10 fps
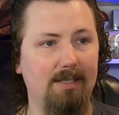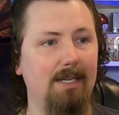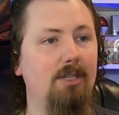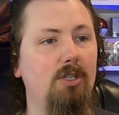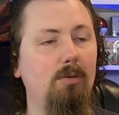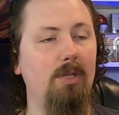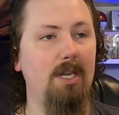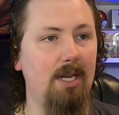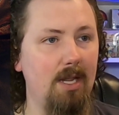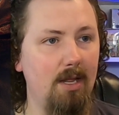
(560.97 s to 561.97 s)

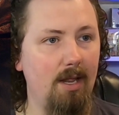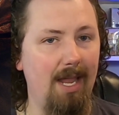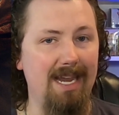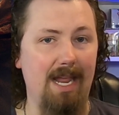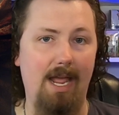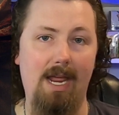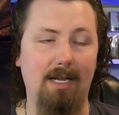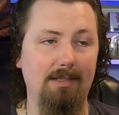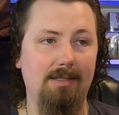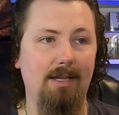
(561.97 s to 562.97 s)
digitally
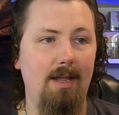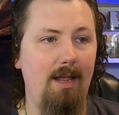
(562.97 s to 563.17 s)
enhanced.